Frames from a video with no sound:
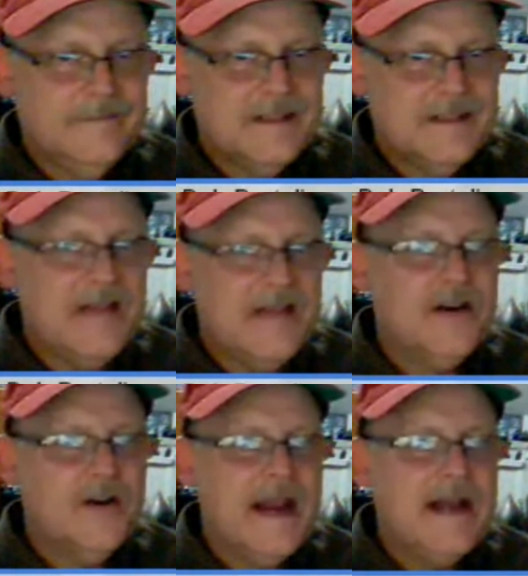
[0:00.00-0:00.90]

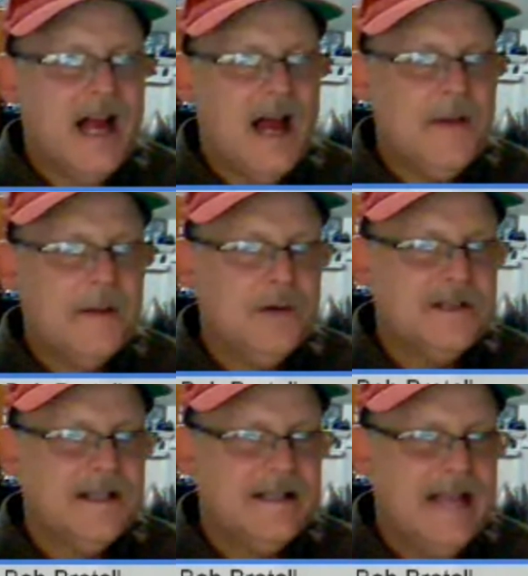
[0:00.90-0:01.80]
7 or 8 comic
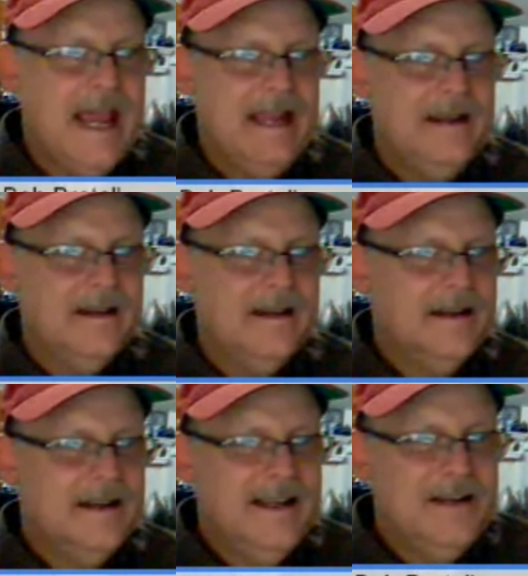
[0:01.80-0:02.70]
books a day.
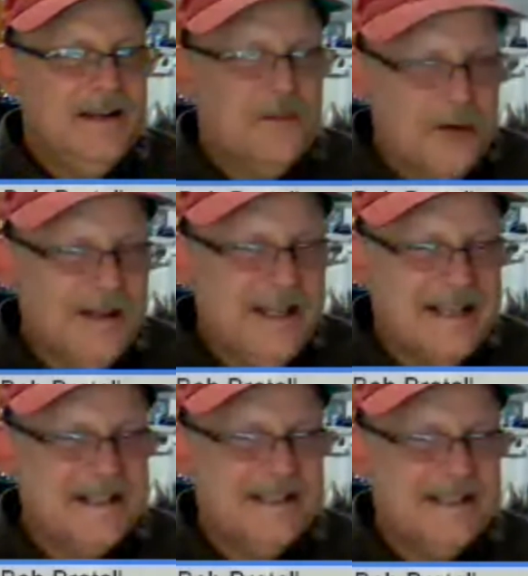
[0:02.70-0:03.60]
It really
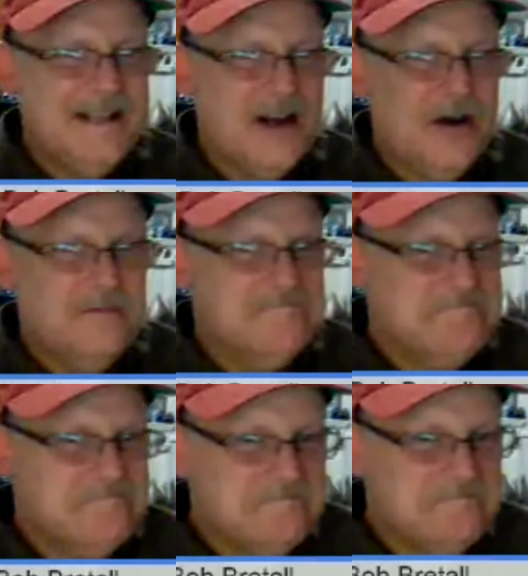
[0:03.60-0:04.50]
doesn't,
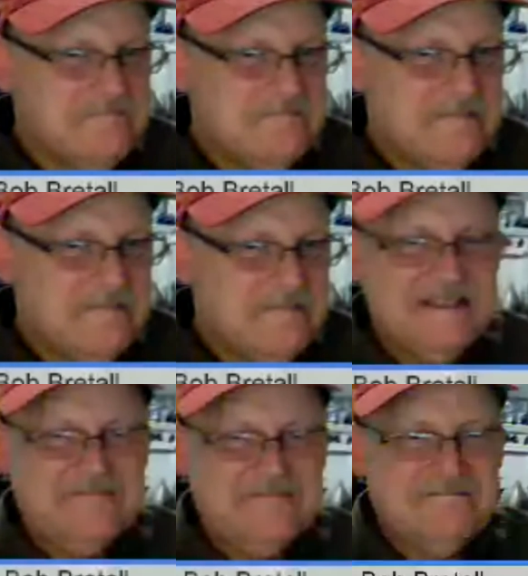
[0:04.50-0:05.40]

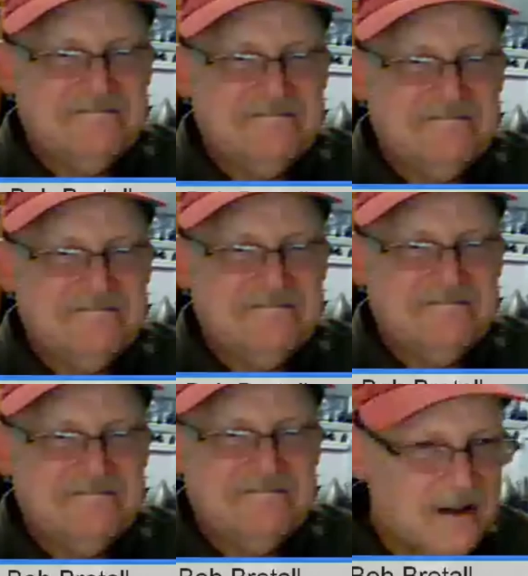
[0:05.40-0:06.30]
that's an
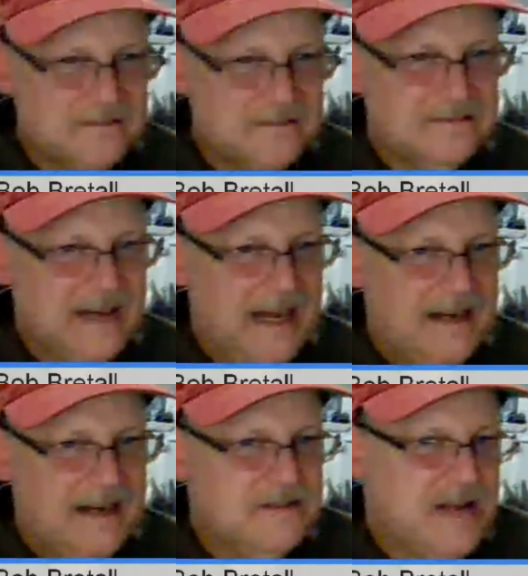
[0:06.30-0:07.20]
hour
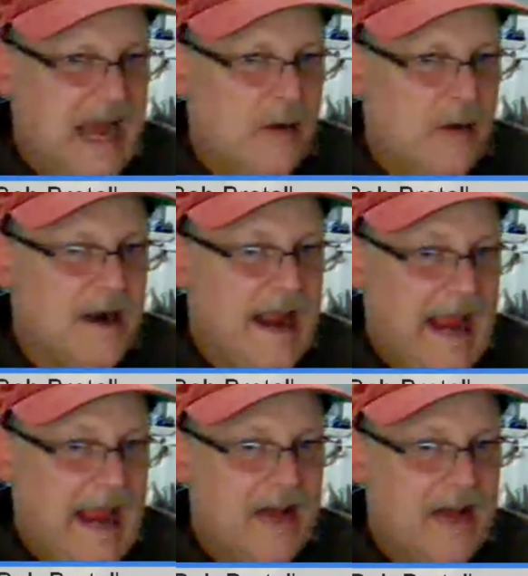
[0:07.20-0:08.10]
and a
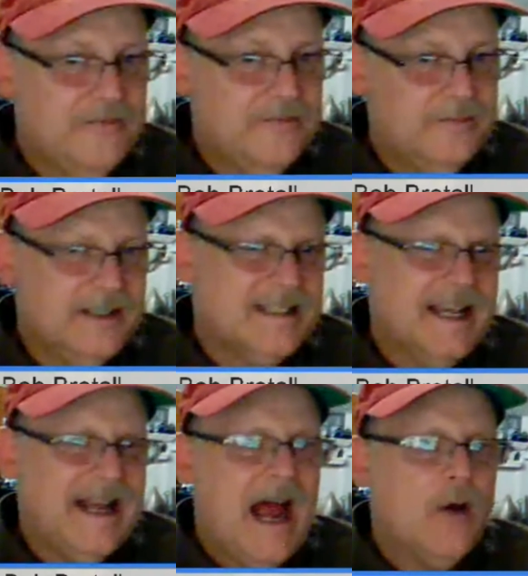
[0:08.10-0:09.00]
half, let's say
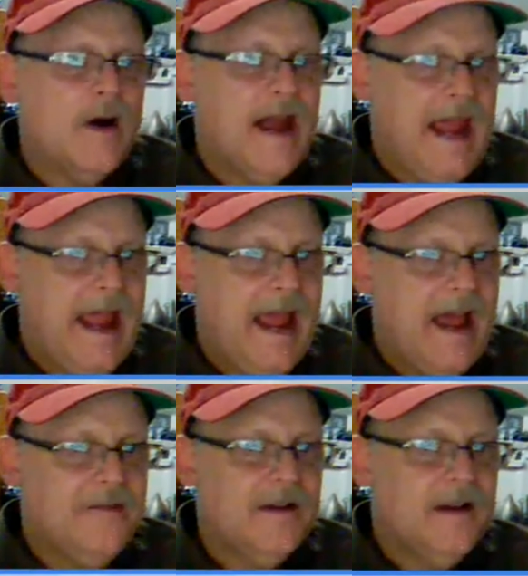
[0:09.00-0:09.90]
an hour and a
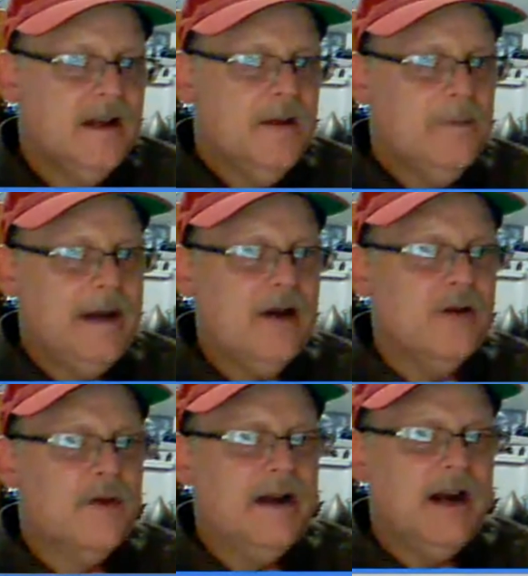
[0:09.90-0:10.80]
half. But I
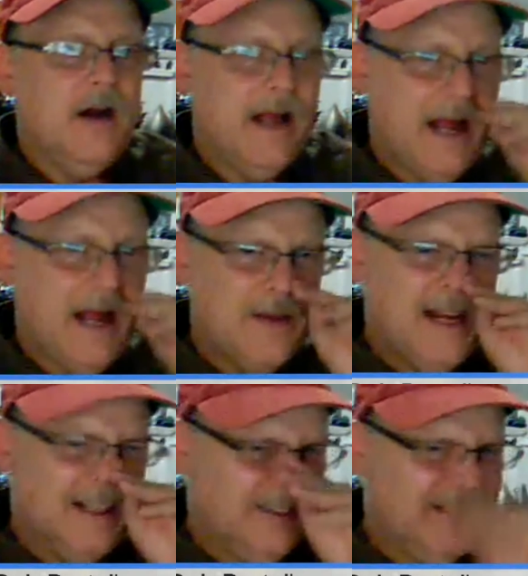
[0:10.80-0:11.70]
don't read, I read
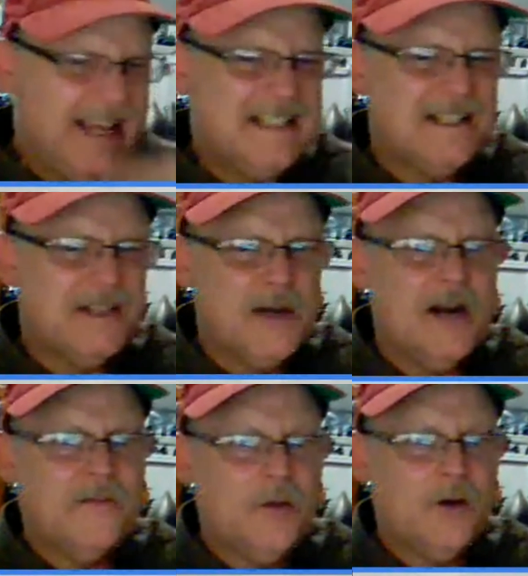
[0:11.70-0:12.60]
at least 3
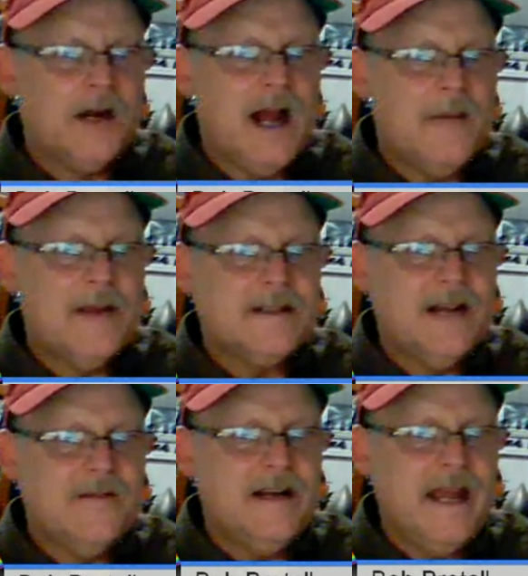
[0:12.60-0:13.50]
or 4 comics
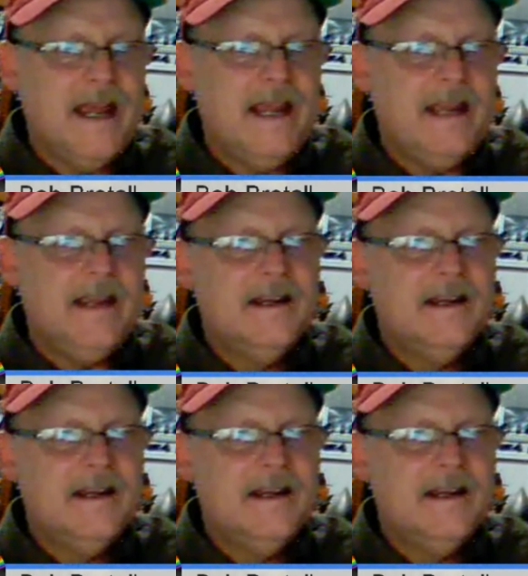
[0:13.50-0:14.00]
every day.